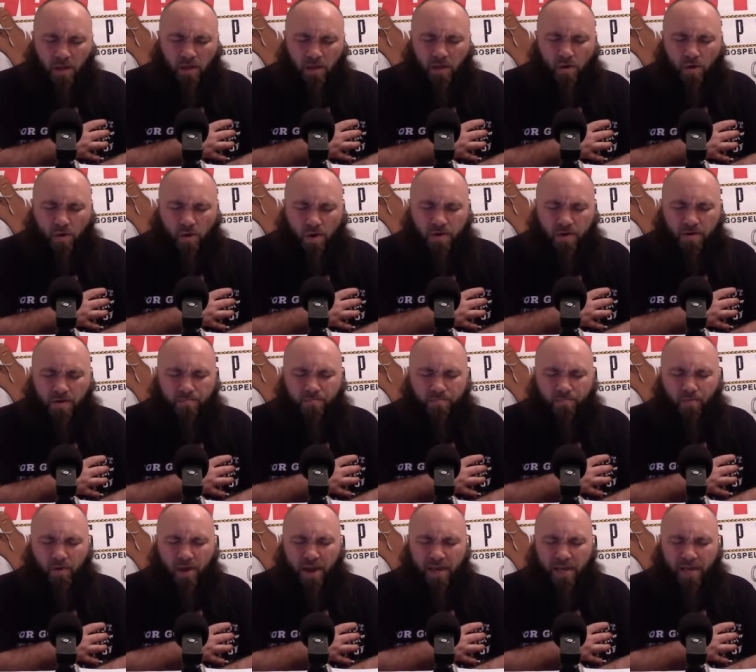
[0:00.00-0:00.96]
Lord,
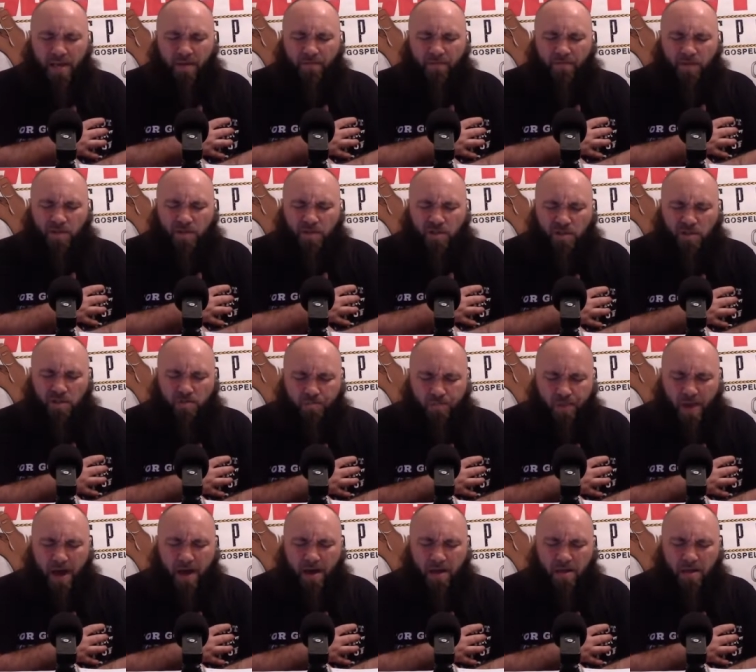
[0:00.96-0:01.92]
break every
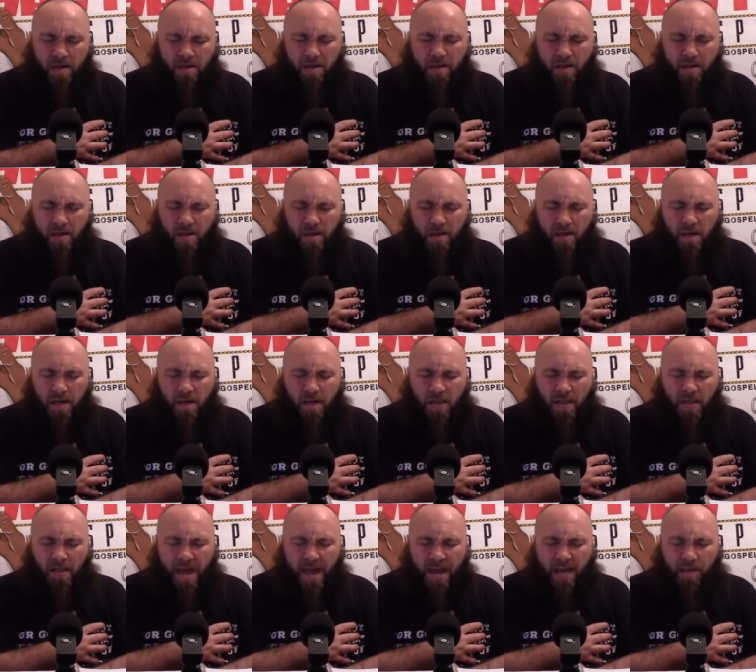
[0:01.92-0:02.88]
spell
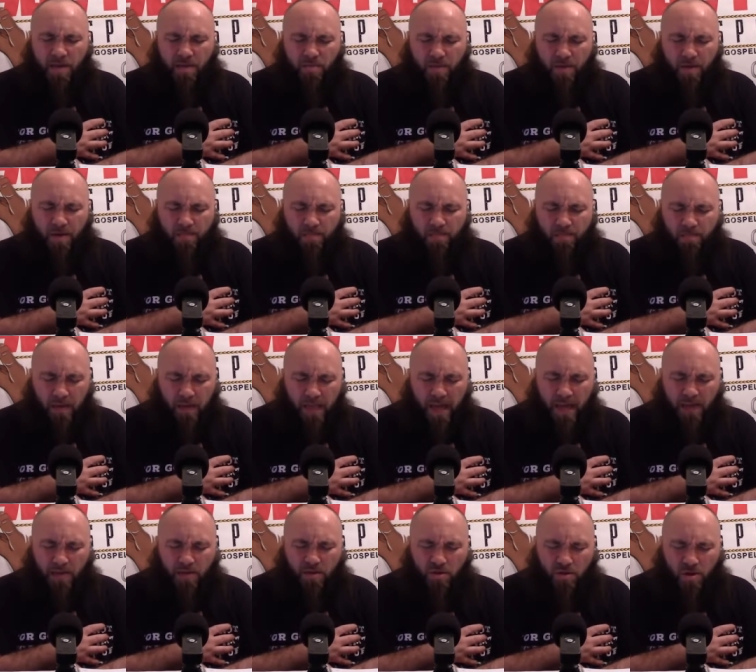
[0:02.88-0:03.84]
that has been
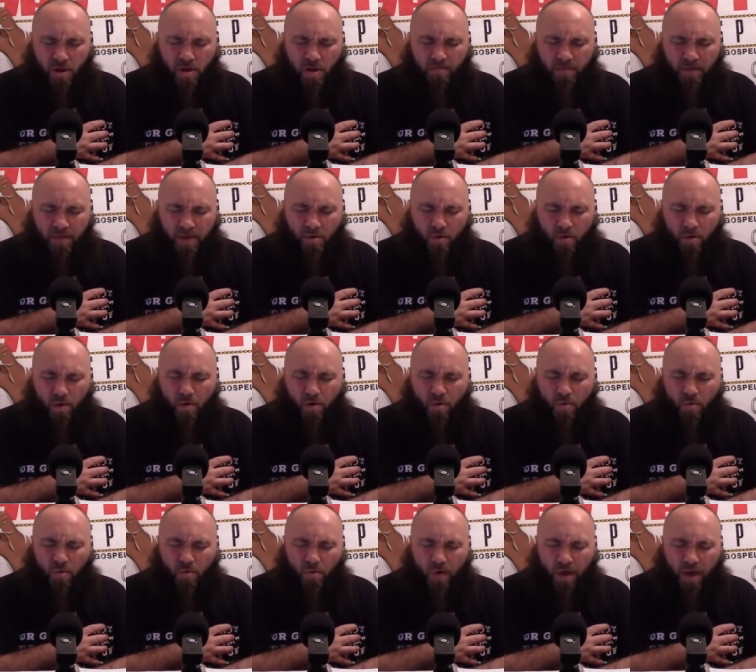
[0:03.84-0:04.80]
placed on me
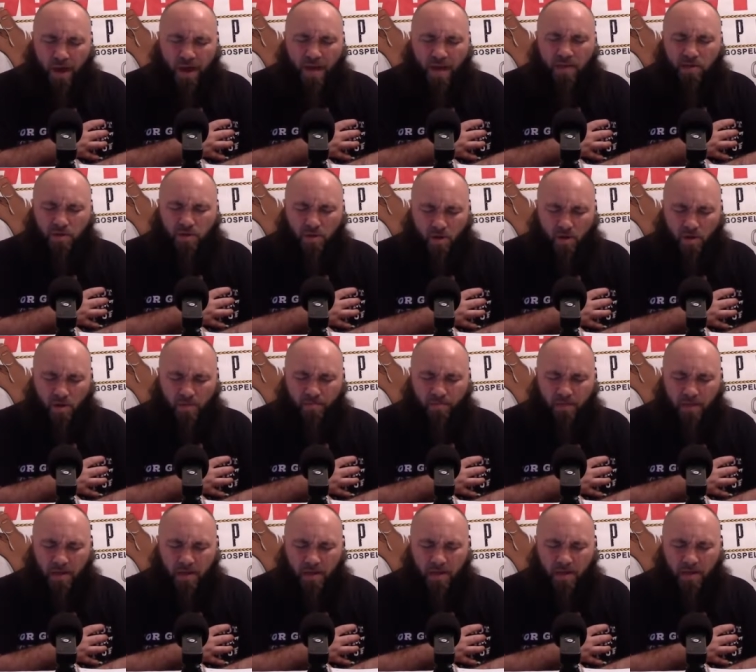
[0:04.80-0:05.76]
or is on
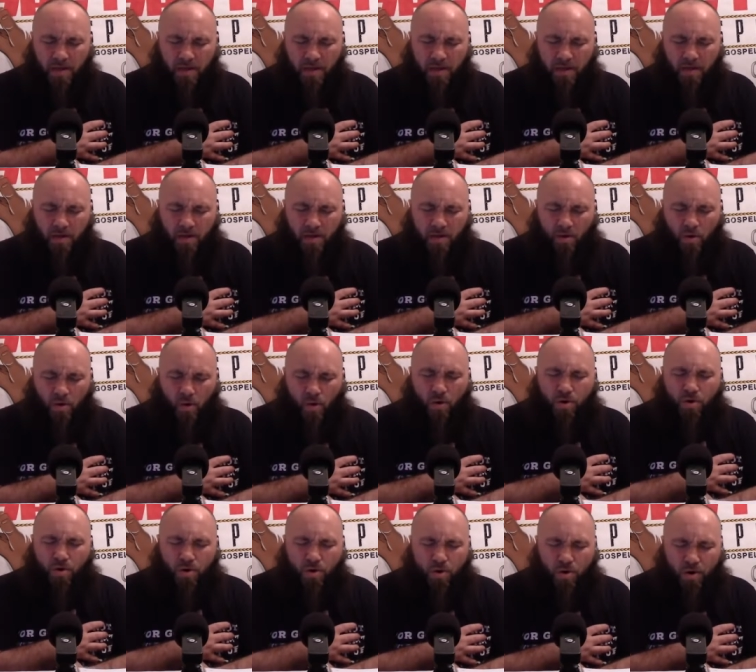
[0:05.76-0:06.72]
me
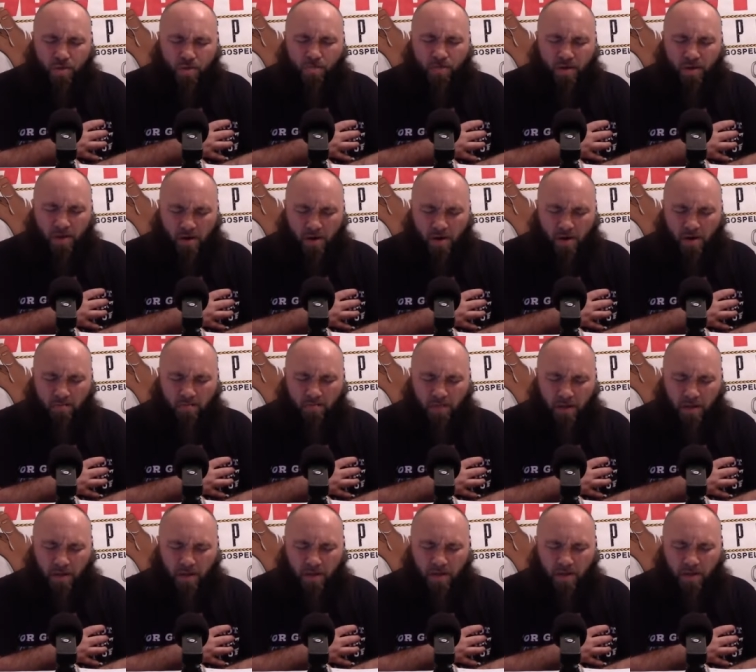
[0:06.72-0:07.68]
or could be on
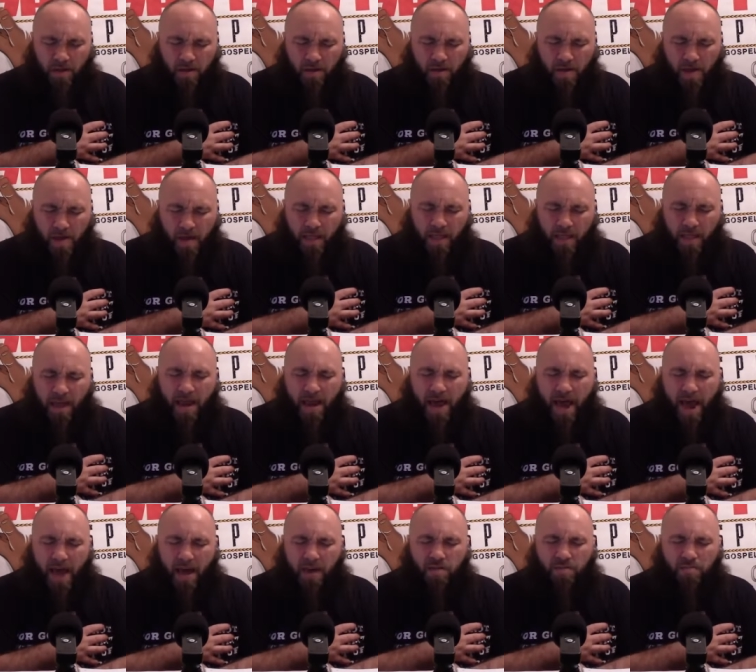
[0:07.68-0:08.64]
me that
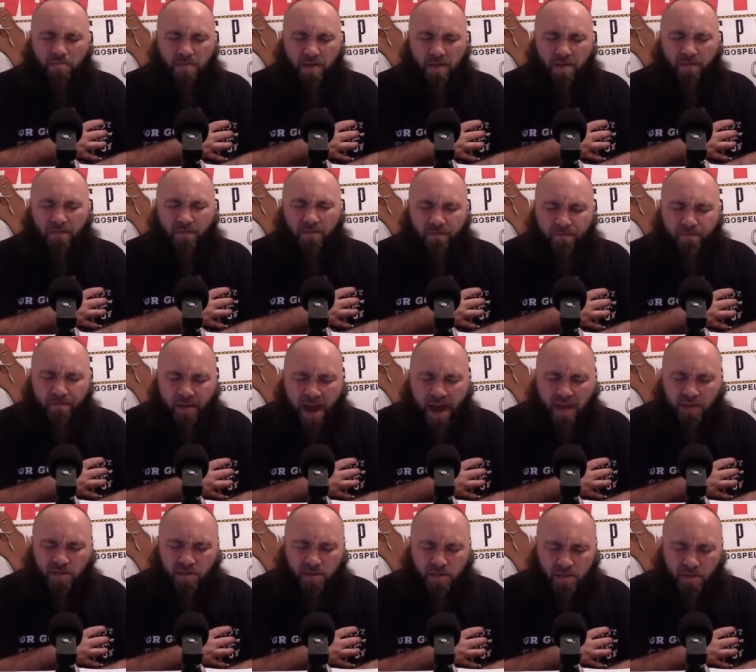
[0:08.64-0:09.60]
has me
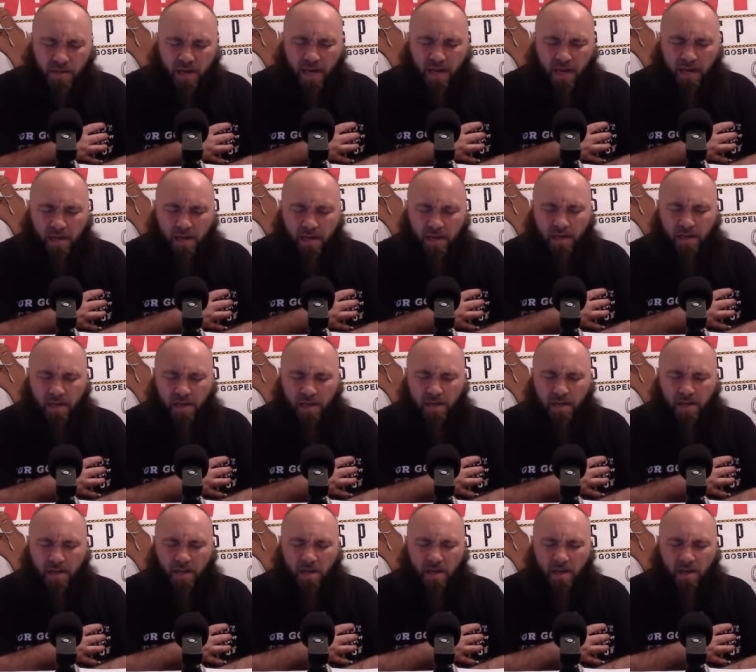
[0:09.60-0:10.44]
fascinated